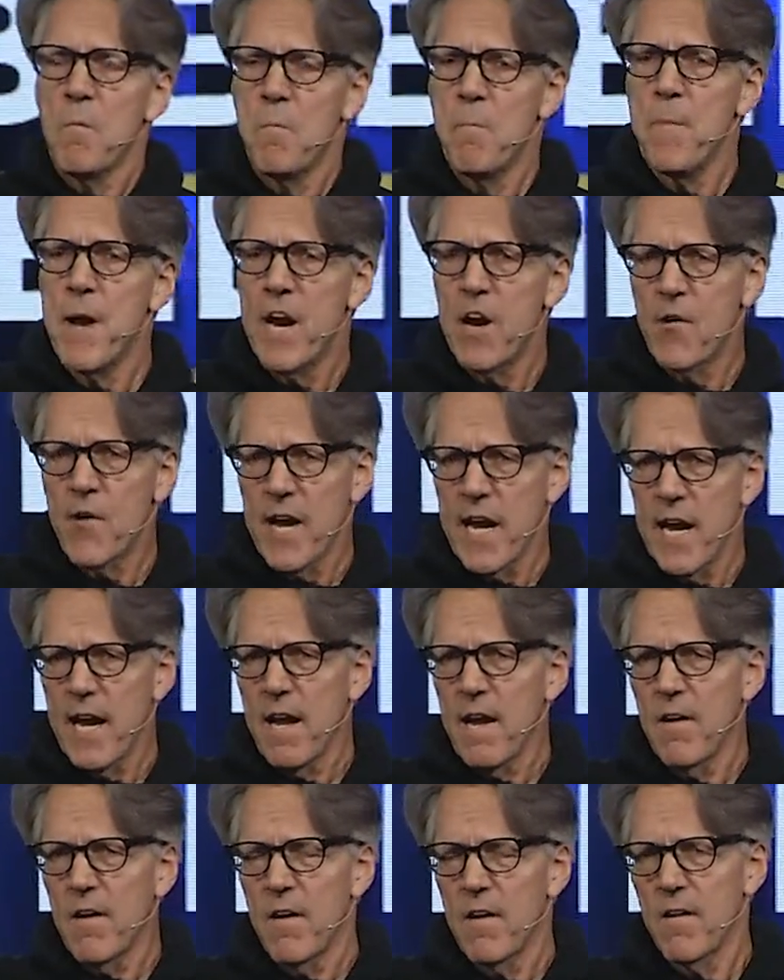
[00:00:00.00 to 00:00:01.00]

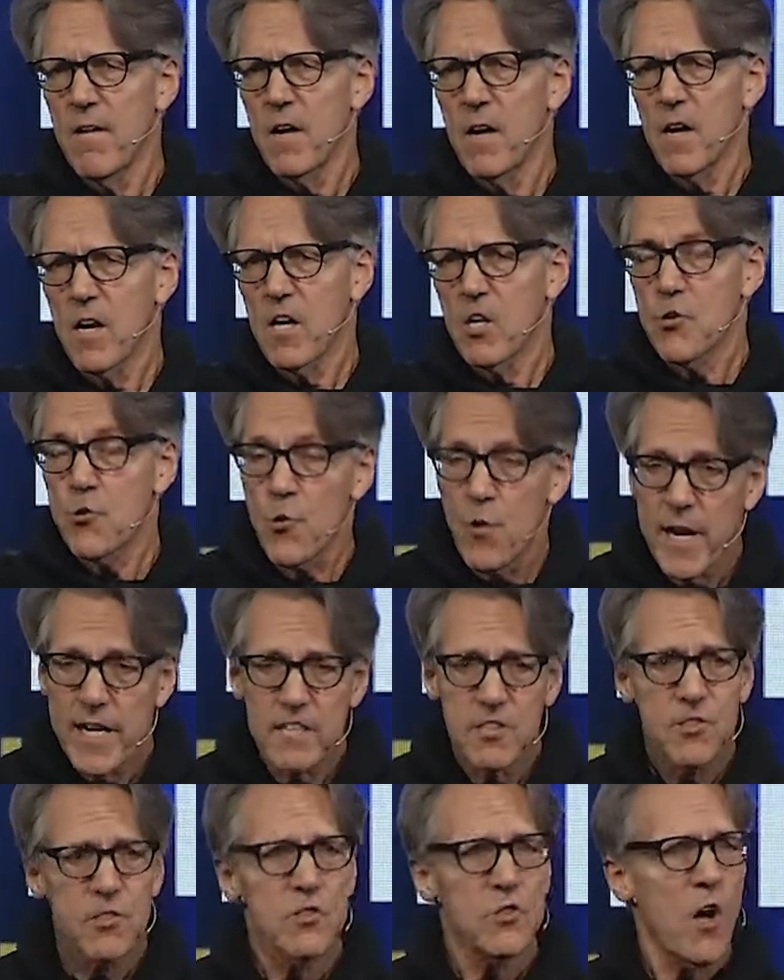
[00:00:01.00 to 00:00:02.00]
Mary
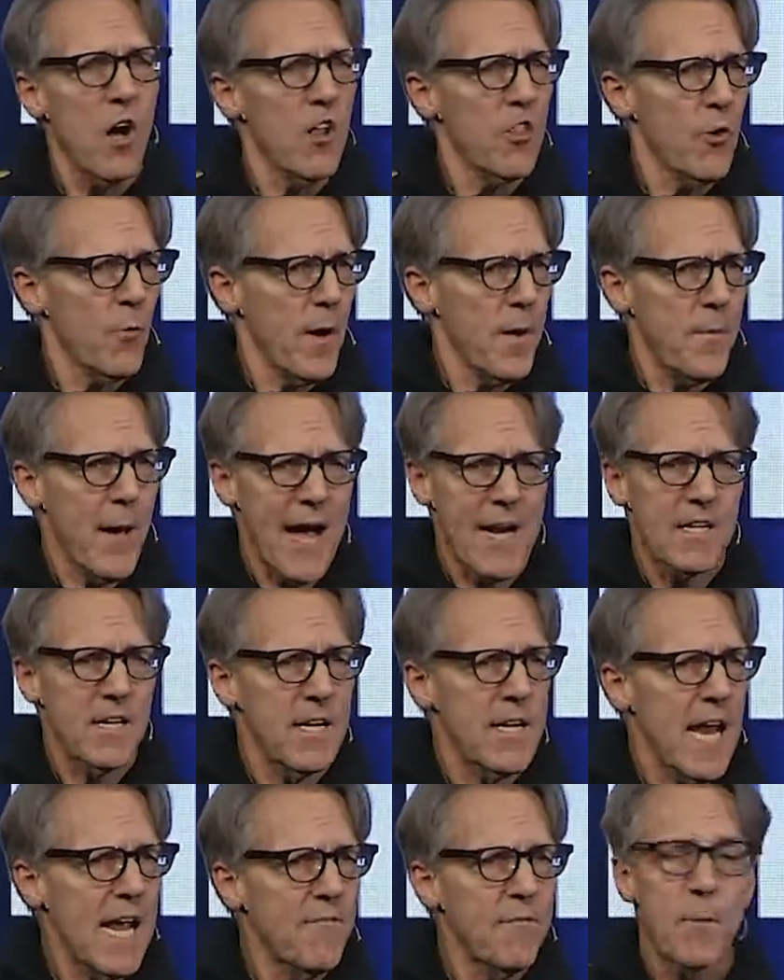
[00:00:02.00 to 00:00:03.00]
traces all the way back to
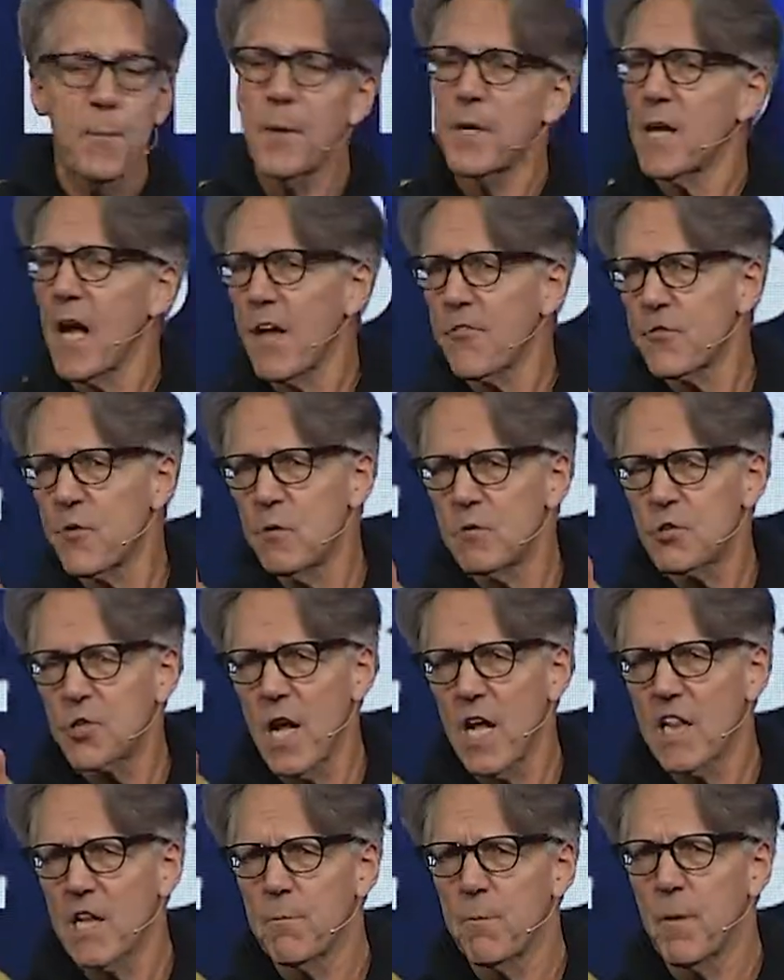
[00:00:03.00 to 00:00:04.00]
David, but not through
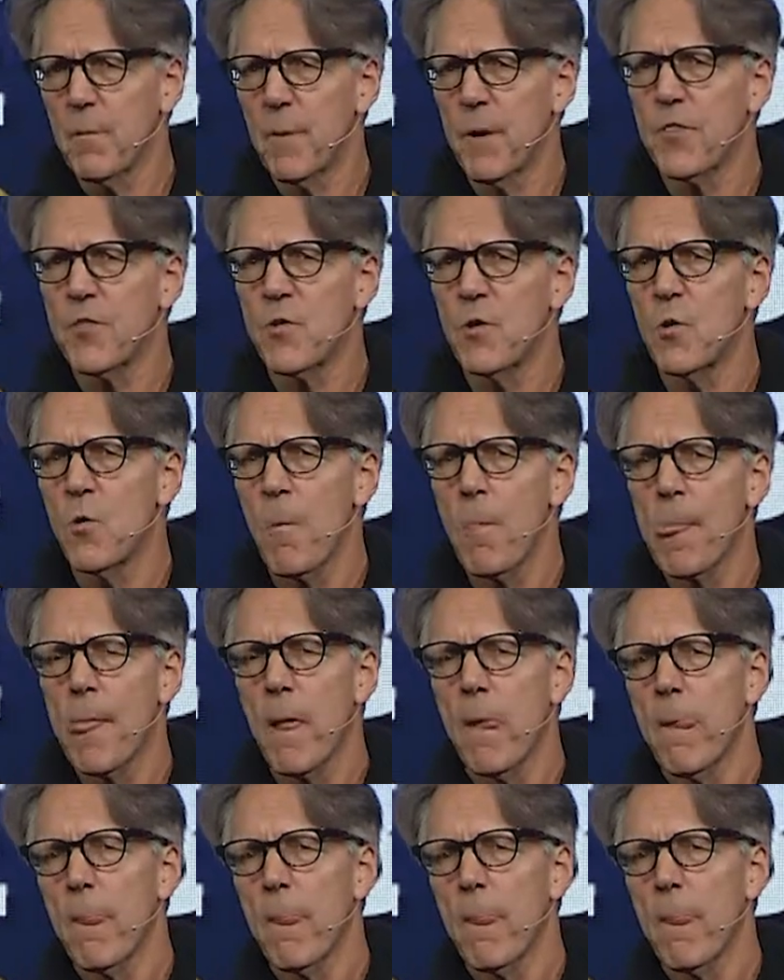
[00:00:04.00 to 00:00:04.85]
Solomon, but through